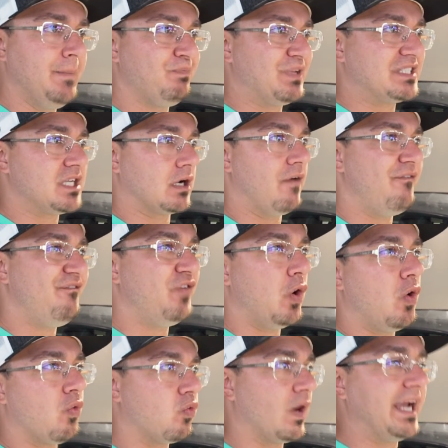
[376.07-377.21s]
That's like a
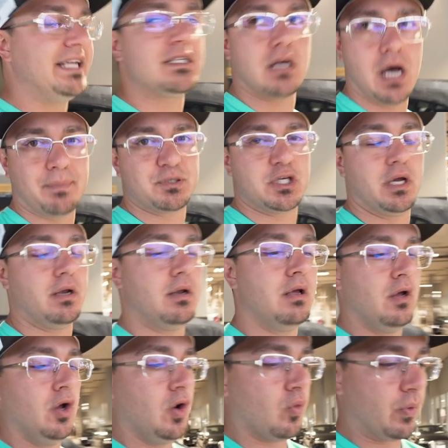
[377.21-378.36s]
full race option,
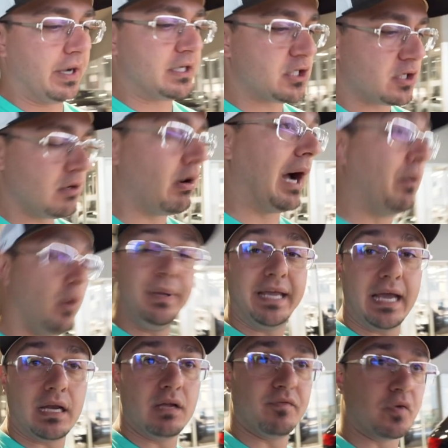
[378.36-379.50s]
which I will be
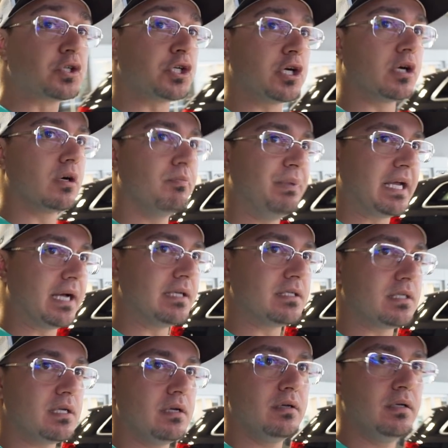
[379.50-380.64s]
getting for sure
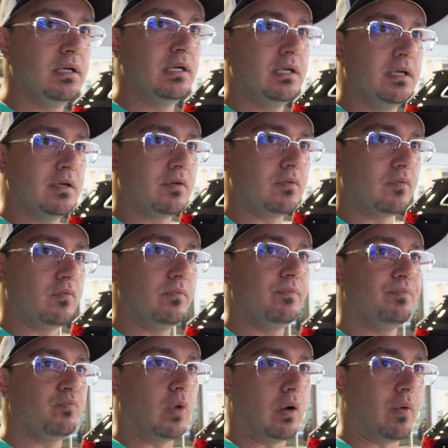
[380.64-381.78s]
because,
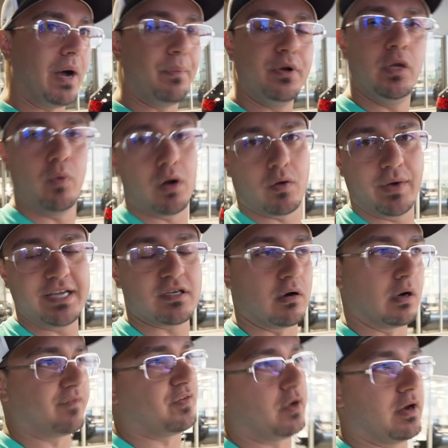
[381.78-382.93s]
well, why wouldn't you want a race car
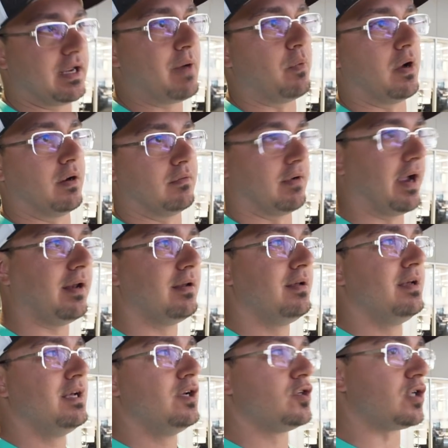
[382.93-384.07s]
if you could get one, right?
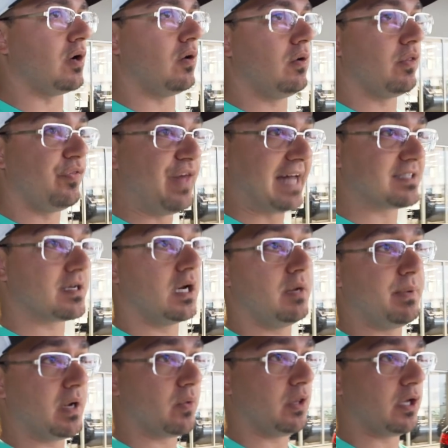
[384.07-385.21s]
So that's gonna
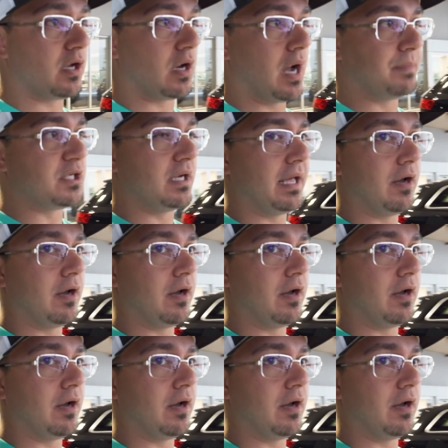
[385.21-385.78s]
be a really good option.